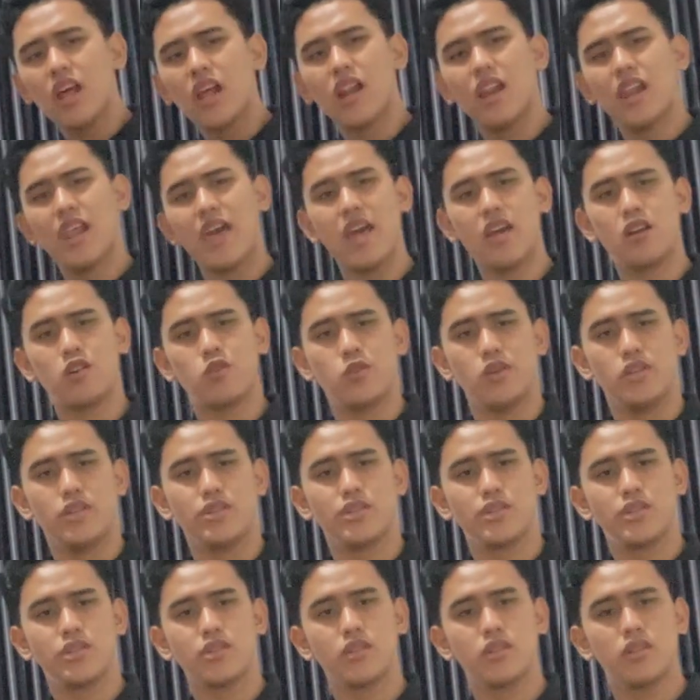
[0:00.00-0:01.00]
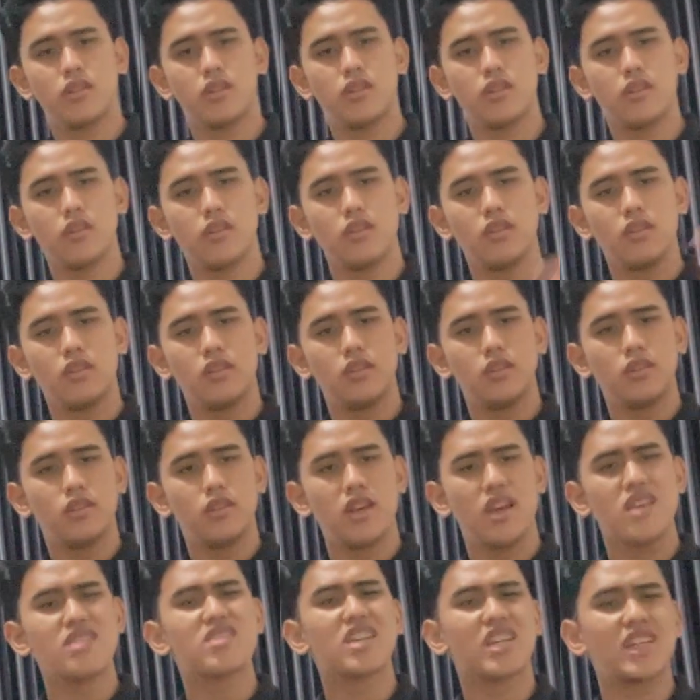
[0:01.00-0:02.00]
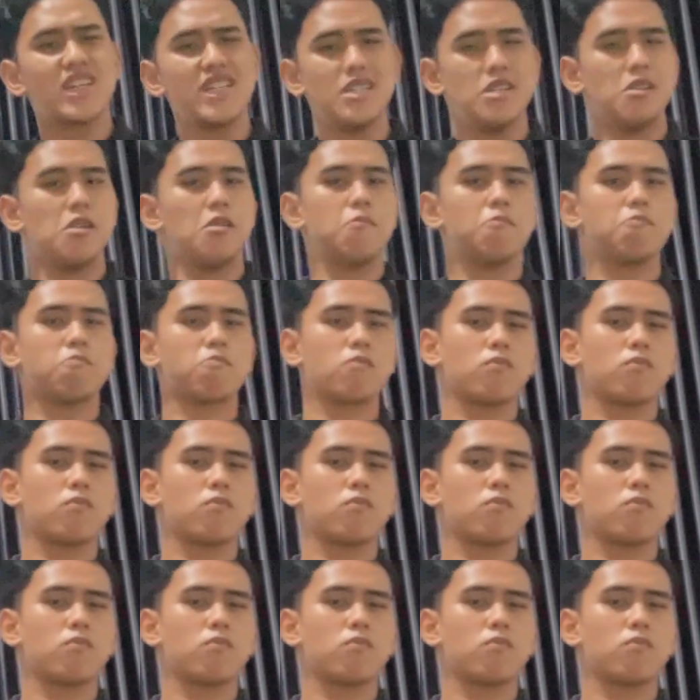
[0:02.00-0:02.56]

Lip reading: language is a key.